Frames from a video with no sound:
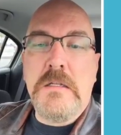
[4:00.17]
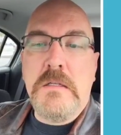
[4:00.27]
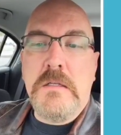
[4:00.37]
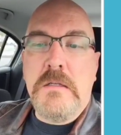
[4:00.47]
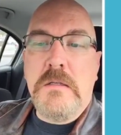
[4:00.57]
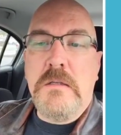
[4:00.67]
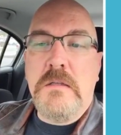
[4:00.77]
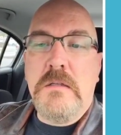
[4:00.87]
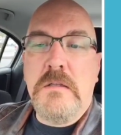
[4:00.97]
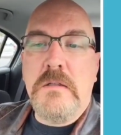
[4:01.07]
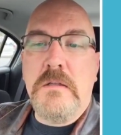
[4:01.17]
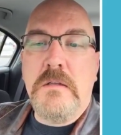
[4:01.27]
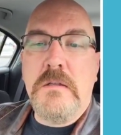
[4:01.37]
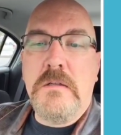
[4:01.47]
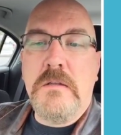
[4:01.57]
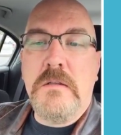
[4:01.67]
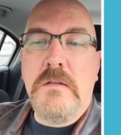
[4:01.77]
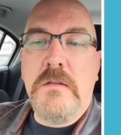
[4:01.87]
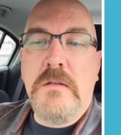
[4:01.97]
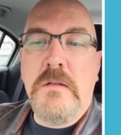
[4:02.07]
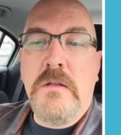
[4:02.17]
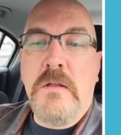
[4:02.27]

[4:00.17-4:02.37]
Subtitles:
(no one is talking)